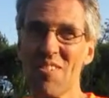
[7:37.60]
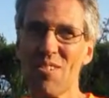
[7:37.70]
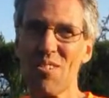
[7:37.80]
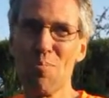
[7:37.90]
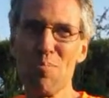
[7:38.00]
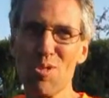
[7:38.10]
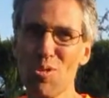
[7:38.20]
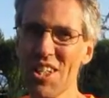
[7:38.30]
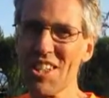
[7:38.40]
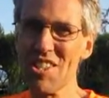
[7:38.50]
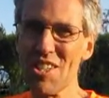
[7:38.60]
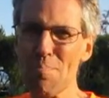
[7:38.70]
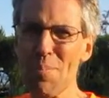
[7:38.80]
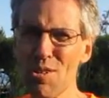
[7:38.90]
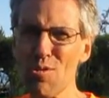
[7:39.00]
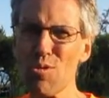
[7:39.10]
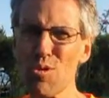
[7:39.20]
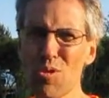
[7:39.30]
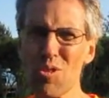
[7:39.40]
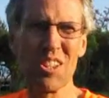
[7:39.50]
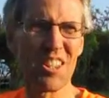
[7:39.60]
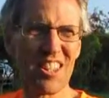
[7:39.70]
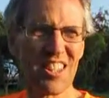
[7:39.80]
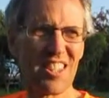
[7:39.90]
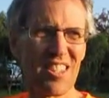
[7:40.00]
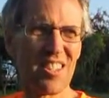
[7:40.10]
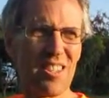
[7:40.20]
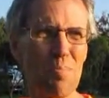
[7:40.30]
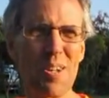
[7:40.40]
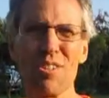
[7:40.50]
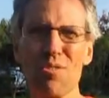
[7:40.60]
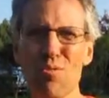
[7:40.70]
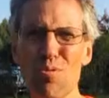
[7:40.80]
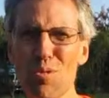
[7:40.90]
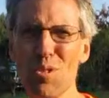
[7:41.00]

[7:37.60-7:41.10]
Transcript: En plus, on a déjà parcouru. Le parcours